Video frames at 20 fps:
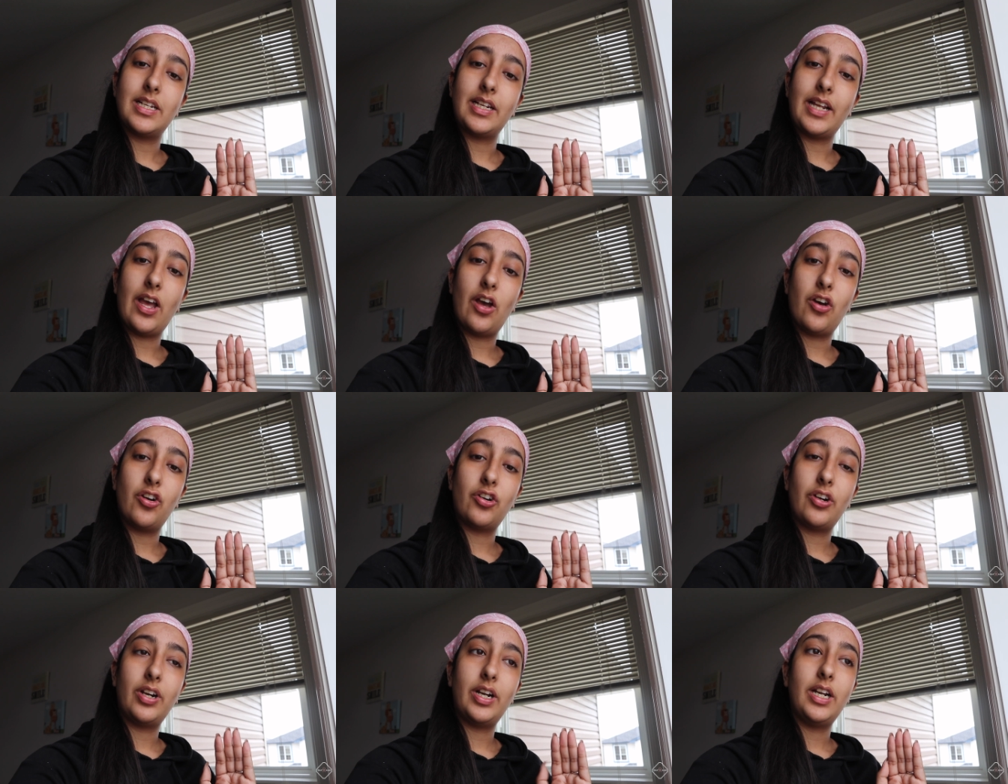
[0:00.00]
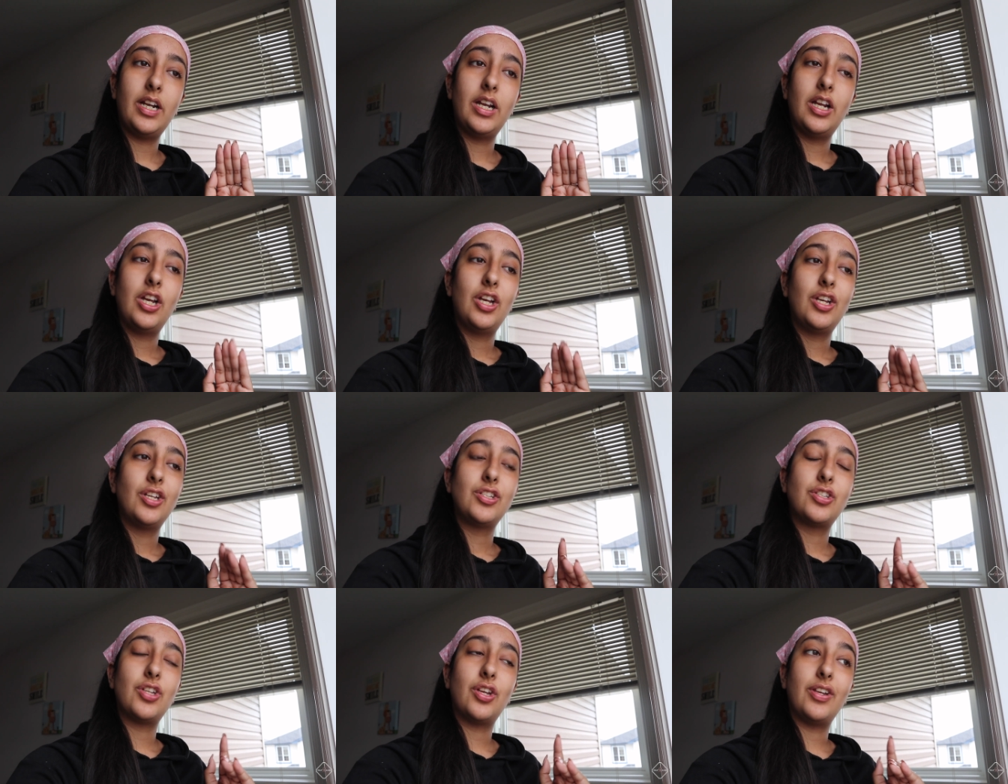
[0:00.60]
in Calgary.
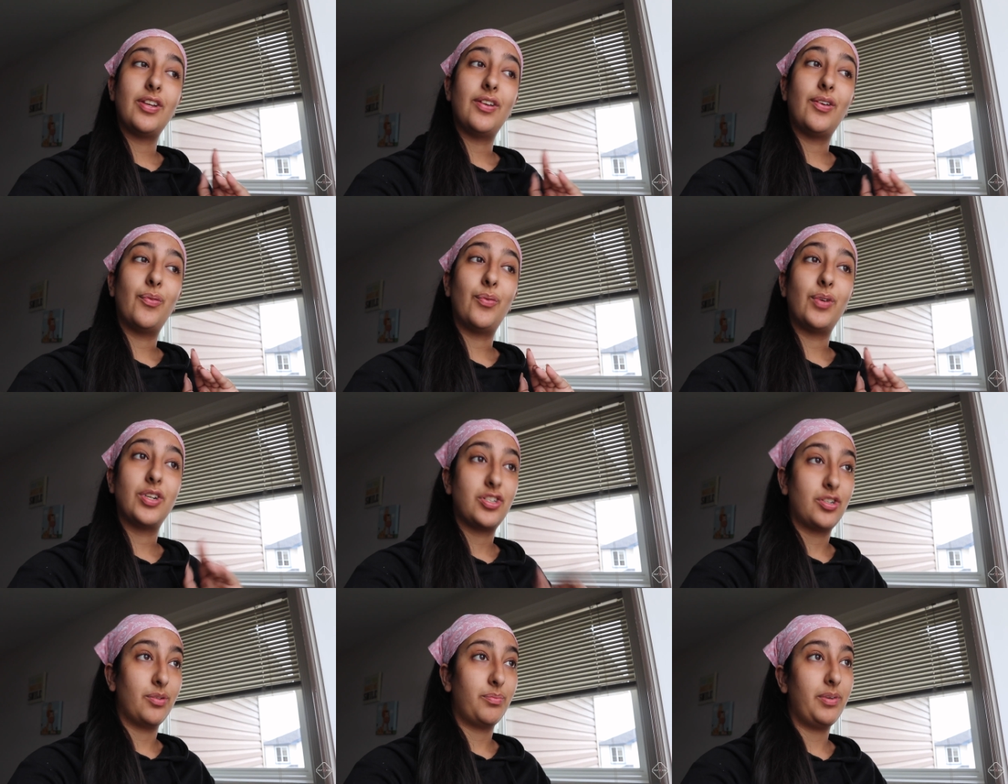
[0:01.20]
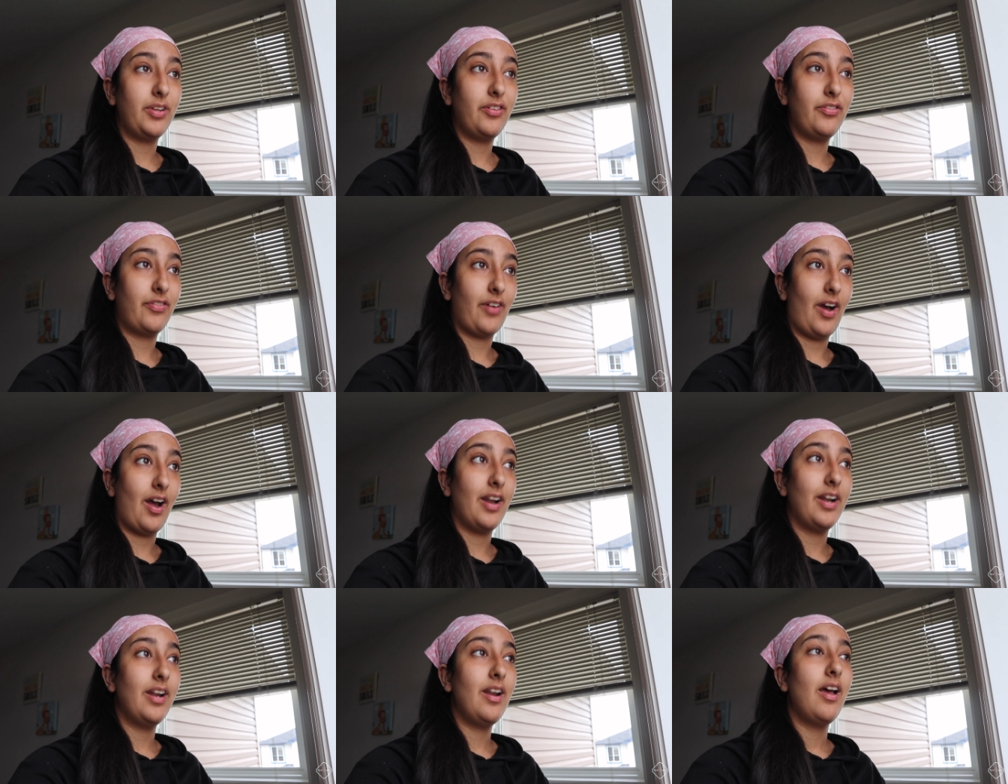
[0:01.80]
So, which should be
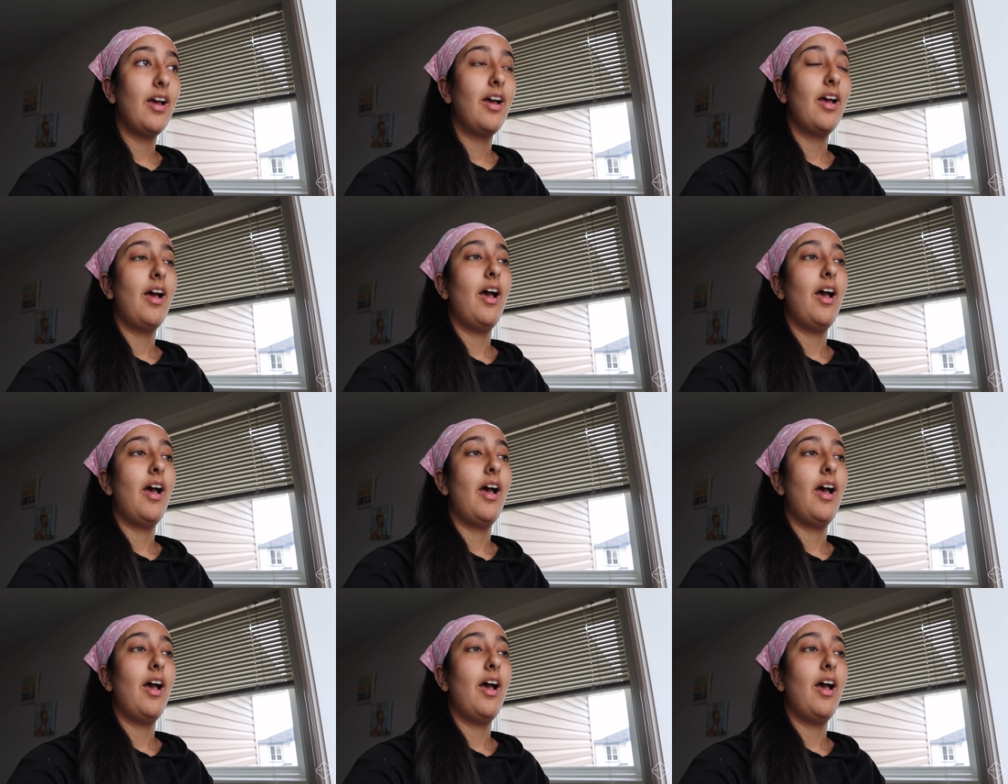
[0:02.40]
fun.